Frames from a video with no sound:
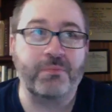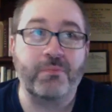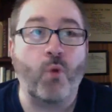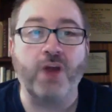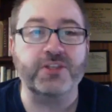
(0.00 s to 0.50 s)

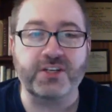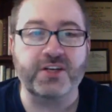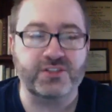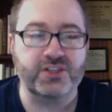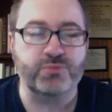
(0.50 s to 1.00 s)
Washington
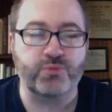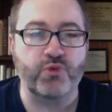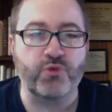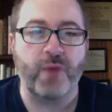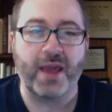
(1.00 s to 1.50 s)
has just
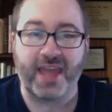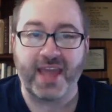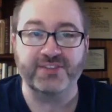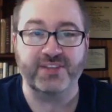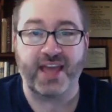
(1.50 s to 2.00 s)
proved my
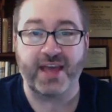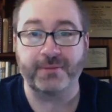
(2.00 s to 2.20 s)
case again.